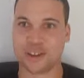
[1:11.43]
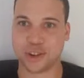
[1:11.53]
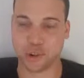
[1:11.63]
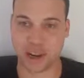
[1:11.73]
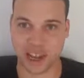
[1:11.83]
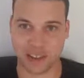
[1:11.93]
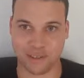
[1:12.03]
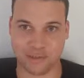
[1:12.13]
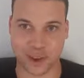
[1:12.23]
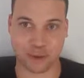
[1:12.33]
Doing
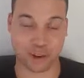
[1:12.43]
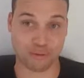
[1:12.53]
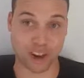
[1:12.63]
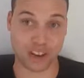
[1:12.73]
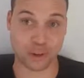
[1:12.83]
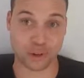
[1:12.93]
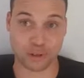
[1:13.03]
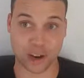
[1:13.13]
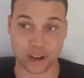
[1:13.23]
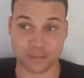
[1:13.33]
It featuring Rita
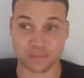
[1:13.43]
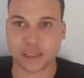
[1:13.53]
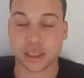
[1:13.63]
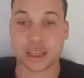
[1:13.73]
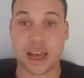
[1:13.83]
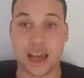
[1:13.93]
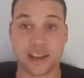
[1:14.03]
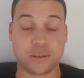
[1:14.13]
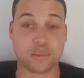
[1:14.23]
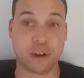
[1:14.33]
Ora,
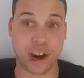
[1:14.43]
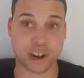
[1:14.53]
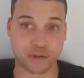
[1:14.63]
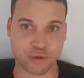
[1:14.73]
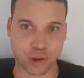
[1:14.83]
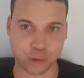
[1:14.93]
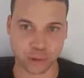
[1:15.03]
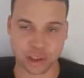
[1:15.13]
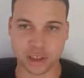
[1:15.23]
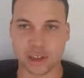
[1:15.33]
and Break the
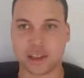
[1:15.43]
Rules.